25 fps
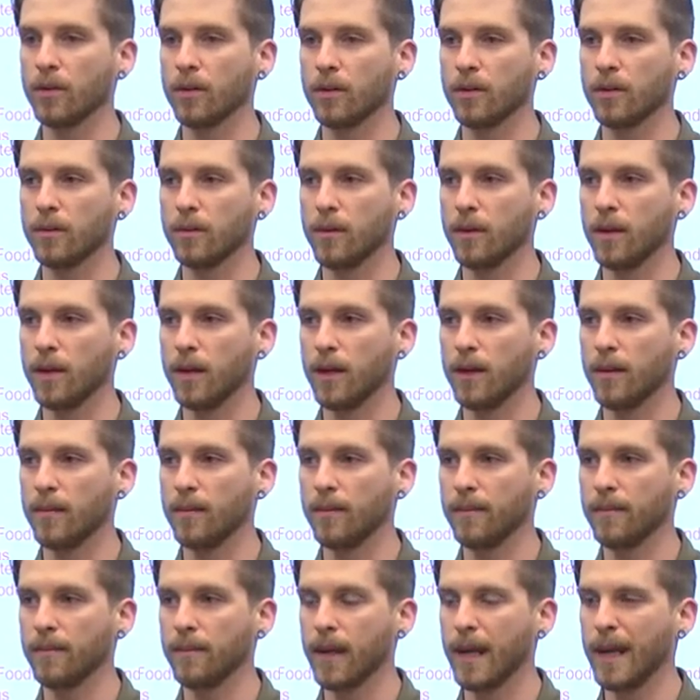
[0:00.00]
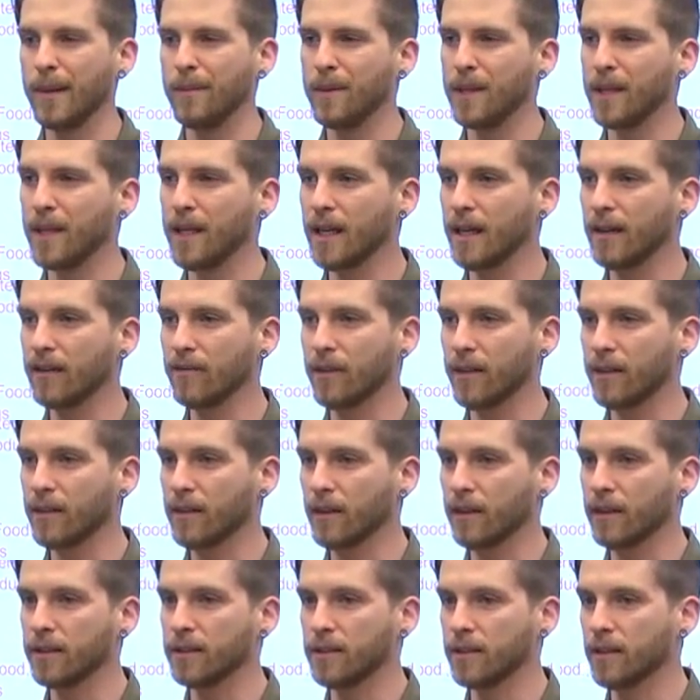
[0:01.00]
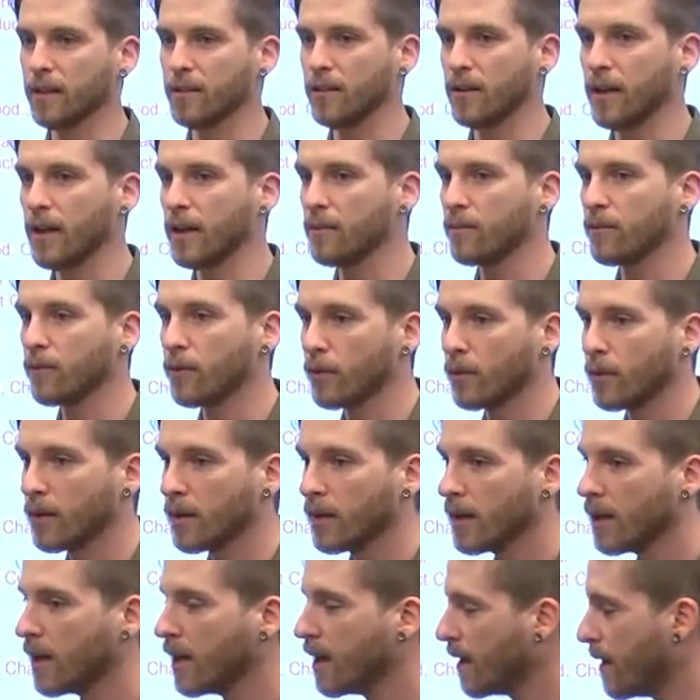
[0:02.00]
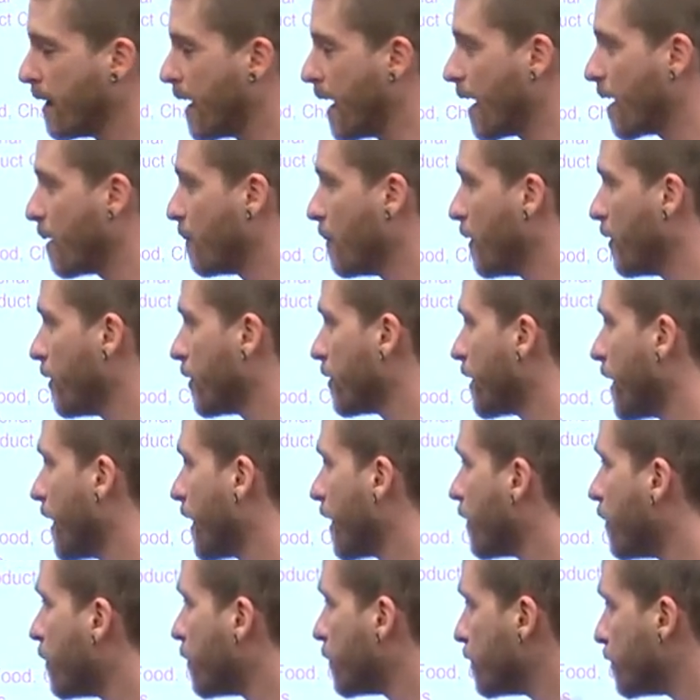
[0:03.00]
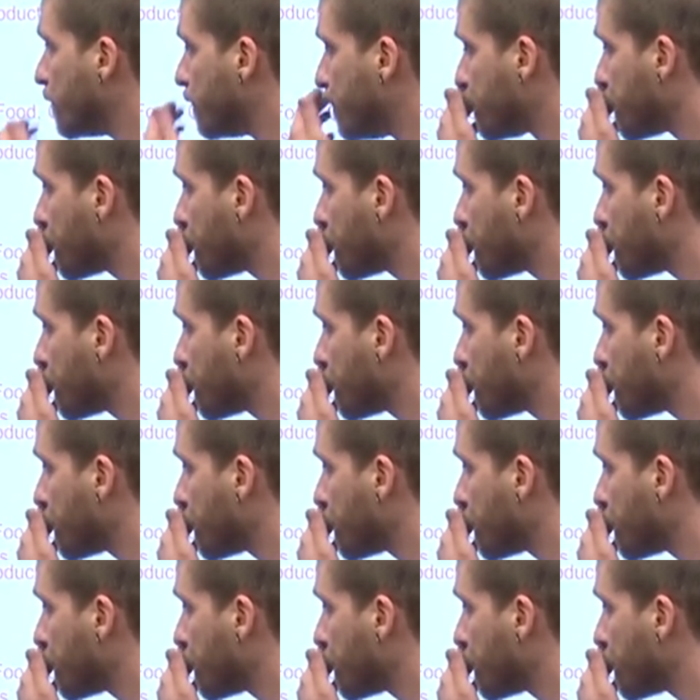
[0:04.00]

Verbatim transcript: or um, MDF, I think is another name for it. That can be recycled.